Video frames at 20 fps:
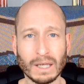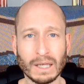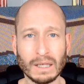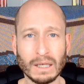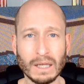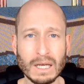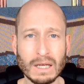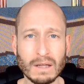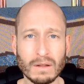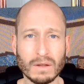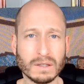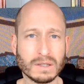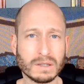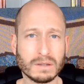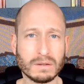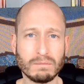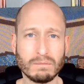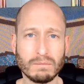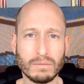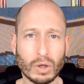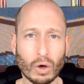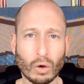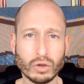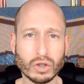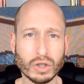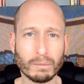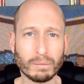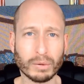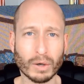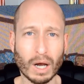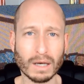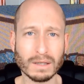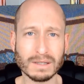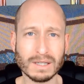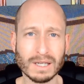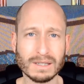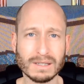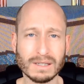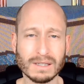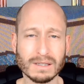And this coaching
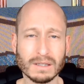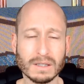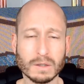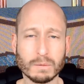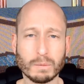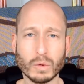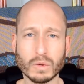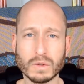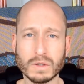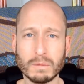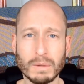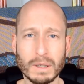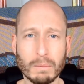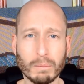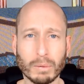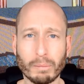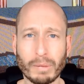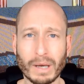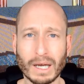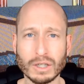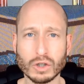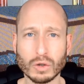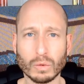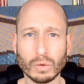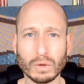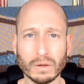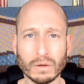process isn't supposed to be perpetual.